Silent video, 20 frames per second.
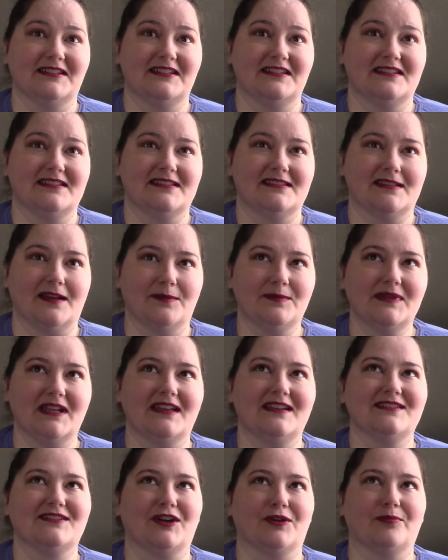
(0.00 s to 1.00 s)
some
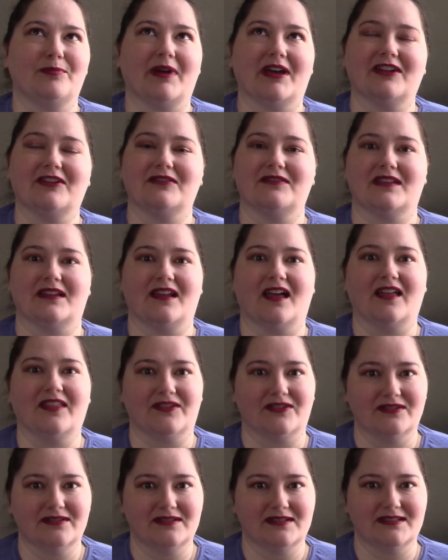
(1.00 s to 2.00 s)
days are better than
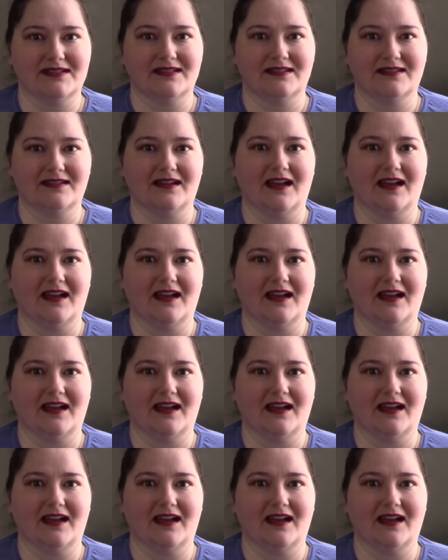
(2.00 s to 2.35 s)
others.